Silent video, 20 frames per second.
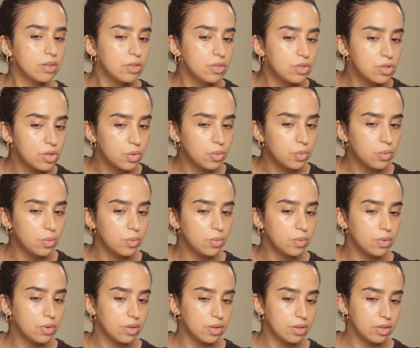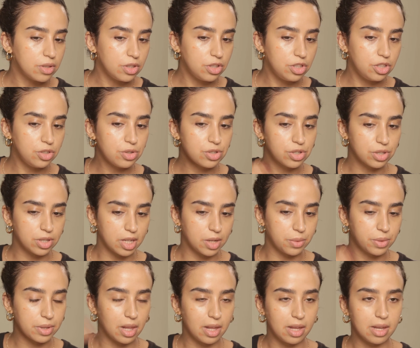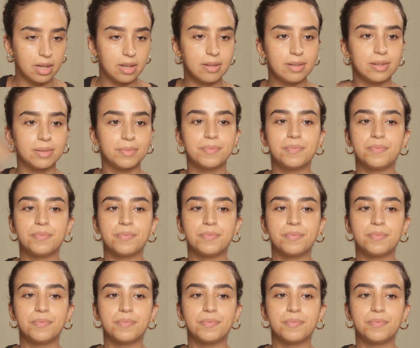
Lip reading: So usually I would like